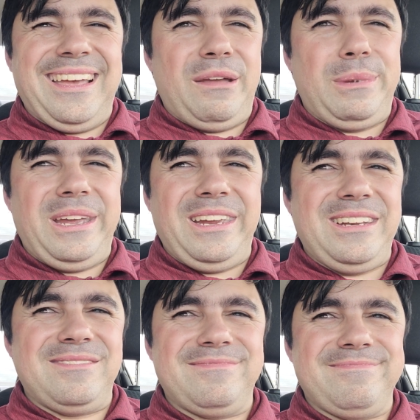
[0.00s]
I
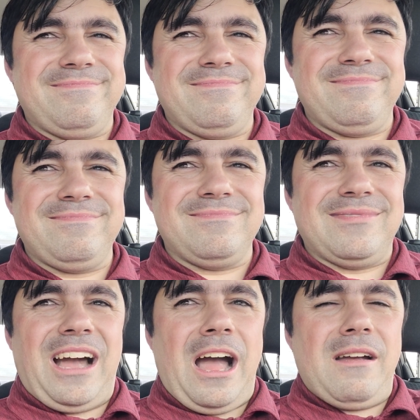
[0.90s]
mean,
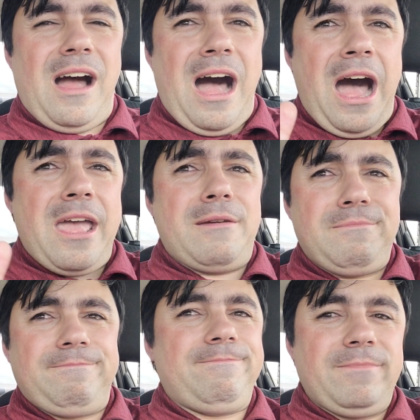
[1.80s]
I I
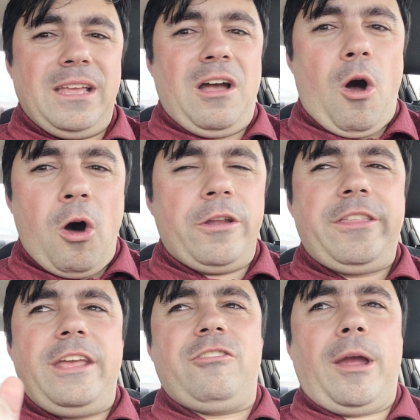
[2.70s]
am all the
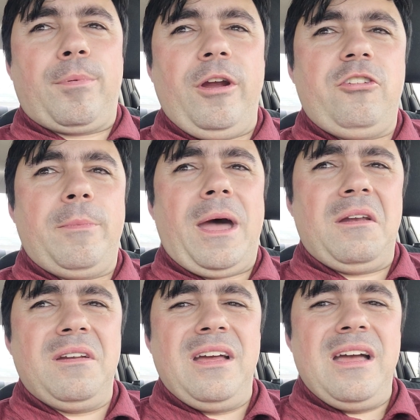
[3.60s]
things I preach
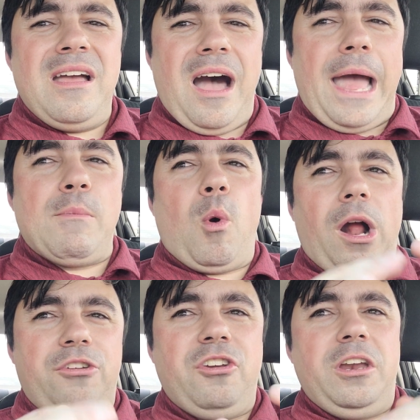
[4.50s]
about. I am
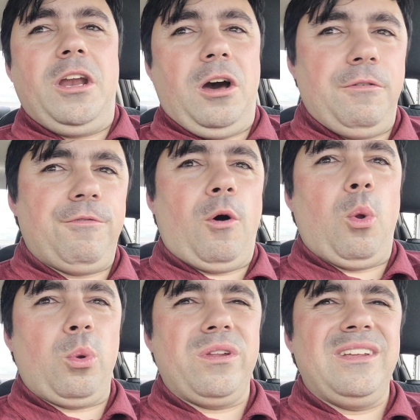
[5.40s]
watching it
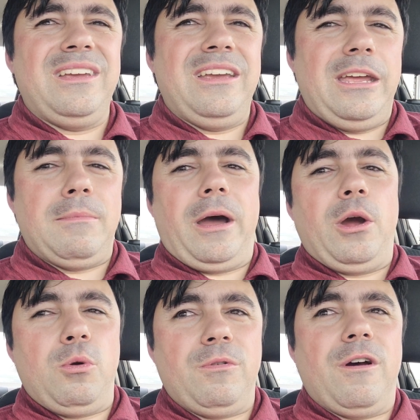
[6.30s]
unfold in my
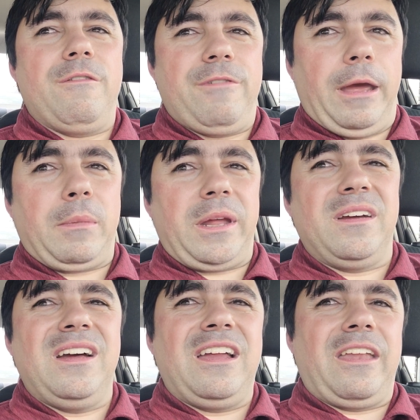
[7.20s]
own family.
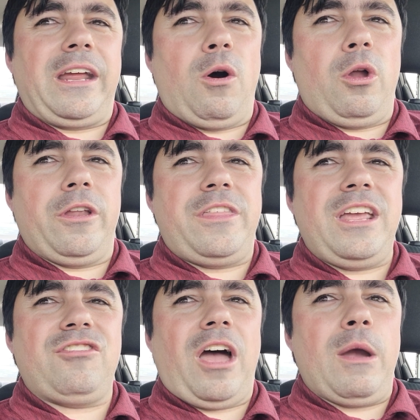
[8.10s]
Like all the
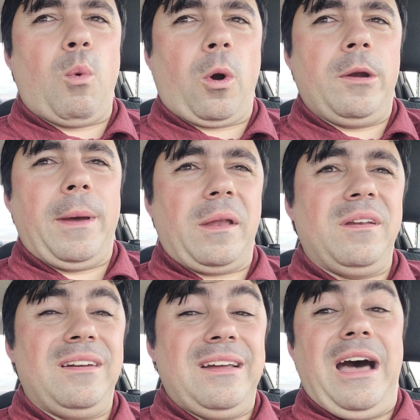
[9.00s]
things I warn about,
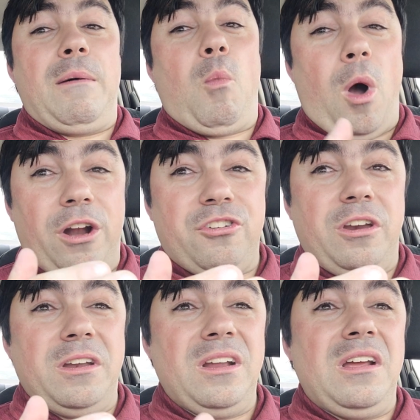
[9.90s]
I'm watching
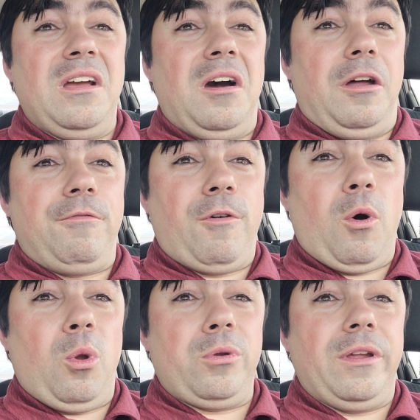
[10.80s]
it
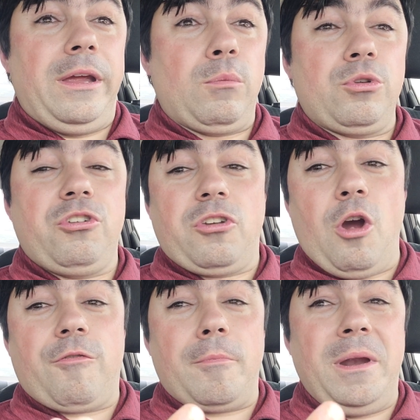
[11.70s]
unfold, and we'll just
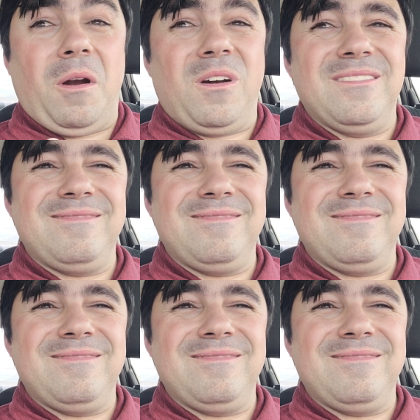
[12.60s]
go from here.